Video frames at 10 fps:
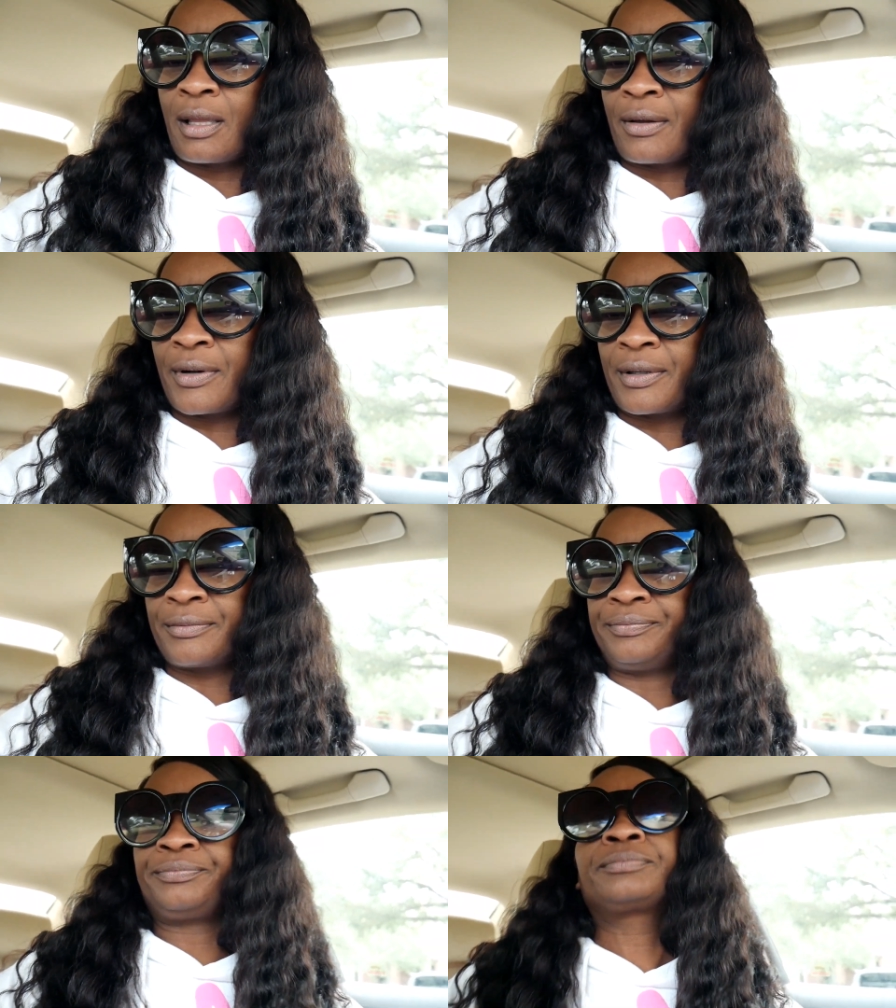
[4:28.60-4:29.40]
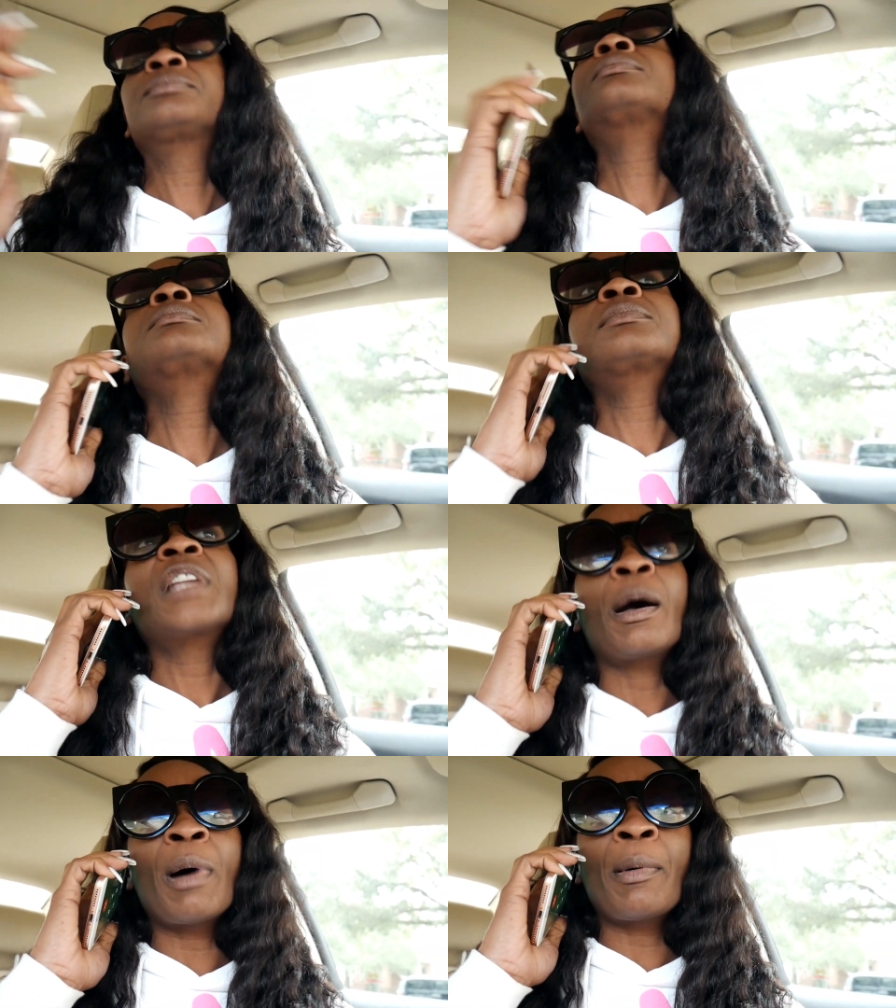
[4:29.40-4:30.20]
Hold on.
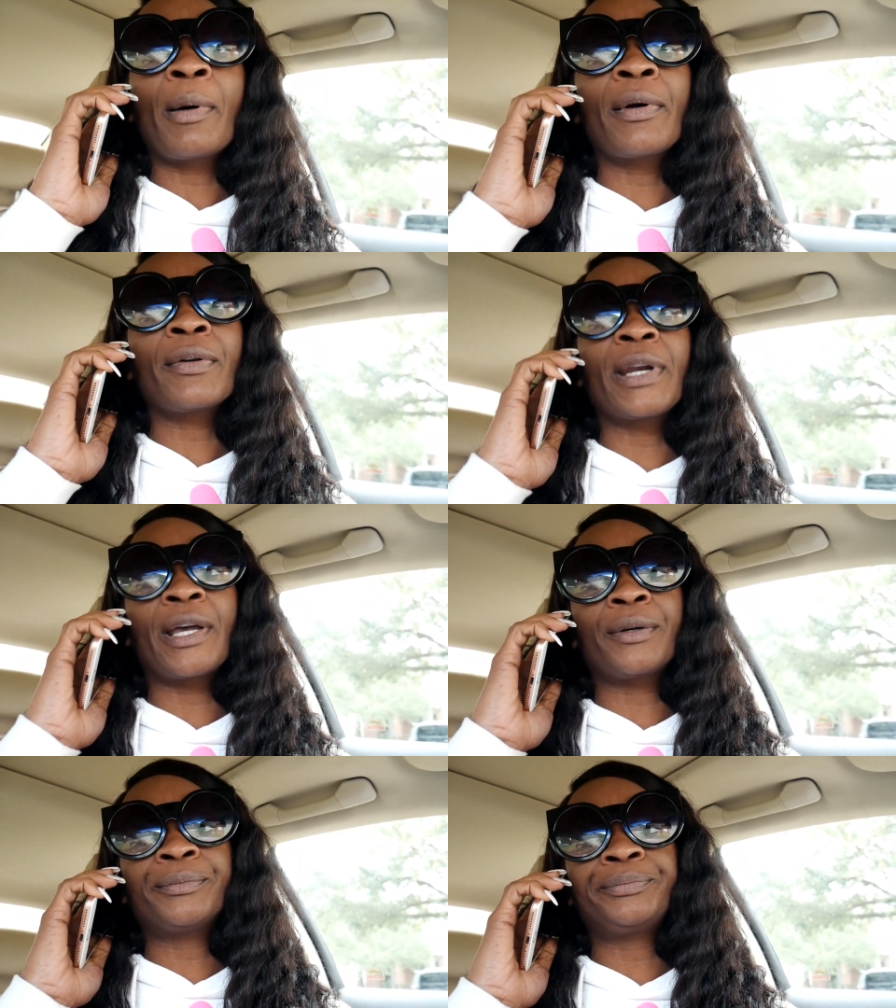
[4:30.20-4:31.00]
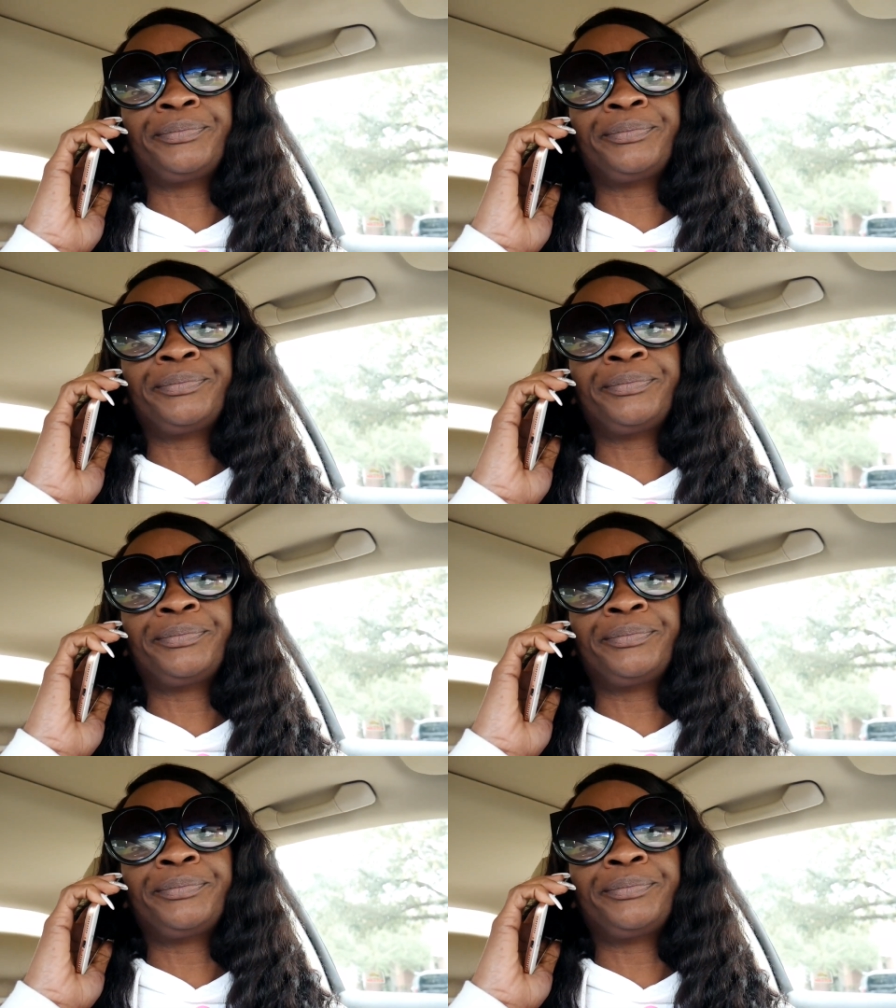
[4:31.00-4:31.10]
I'm on my way right now.